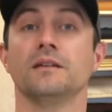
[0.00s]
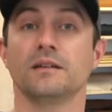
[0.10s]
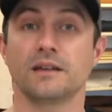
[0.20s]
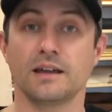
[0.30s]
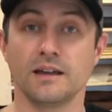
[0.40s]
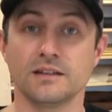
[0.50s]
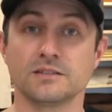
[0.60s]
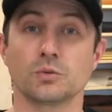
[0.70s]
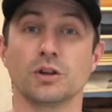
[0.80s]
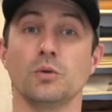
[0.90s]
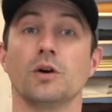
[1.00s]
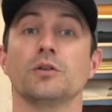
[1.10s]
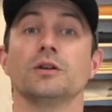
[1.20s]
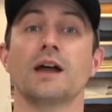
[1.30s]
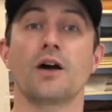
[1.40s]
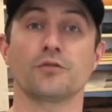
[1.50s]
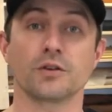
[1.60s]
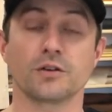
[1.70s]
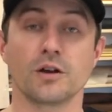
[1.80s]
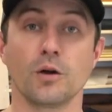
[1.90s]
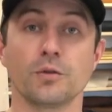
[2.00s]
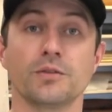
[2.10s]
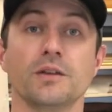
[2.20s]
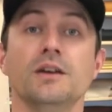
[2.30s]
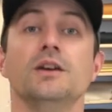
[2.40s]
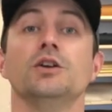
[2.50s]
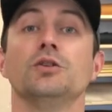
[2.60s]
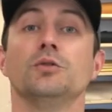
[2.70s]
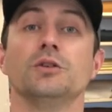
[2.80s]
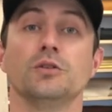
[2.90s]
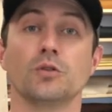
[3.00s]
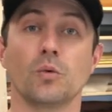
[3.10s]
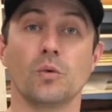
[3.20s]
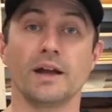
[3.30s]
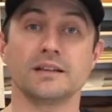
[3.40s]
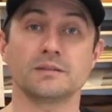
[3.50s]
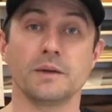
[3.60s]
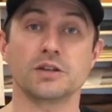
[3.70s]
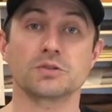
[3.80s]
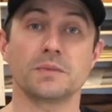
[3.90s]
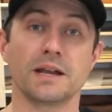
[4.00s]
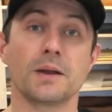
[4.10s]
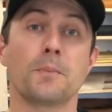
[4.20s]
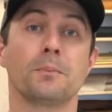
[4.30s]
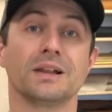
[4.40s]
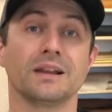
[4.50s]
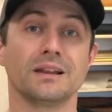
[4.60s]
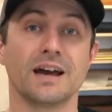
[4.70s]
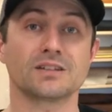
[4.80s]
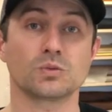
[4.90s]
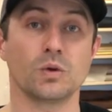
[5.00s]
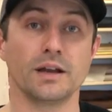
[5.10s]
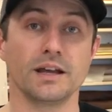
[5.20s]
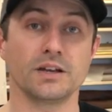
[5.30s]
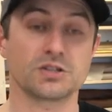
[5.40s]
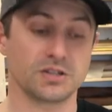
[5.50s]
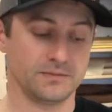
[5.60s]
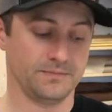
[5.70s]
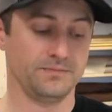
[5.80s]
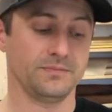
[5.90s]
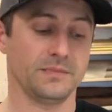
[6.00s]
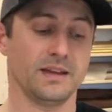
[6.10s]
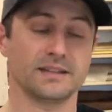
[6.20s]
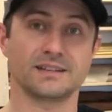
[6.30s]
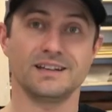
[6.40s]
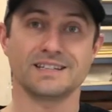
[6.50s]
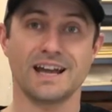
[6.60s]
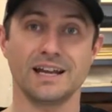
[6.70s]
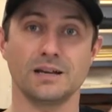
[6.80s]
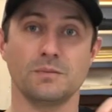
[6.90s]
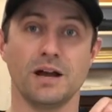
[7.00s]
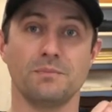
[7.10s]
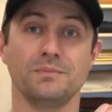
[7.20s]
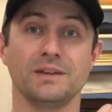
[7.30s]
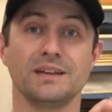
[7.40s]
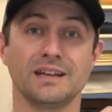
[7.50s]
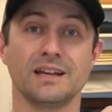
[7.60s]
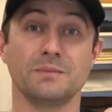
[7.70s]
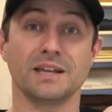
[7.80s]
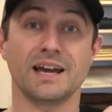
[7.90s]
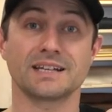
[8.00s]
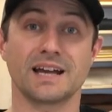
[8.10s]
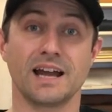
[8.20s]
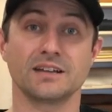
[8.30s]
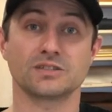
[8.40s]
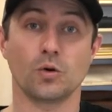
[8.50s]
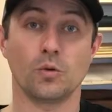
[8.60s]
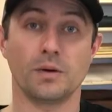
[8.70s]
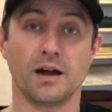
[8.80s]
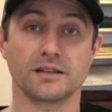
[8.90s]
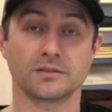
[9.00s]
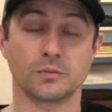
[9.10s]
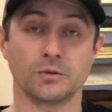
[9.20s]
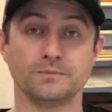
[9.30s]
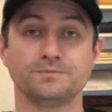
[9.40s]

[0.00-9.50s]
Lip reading: Kids, where you want to allow for growth, you would do the waist measurement plus 1 inch. That's going to tighten them up, get them in that tightest hole possible.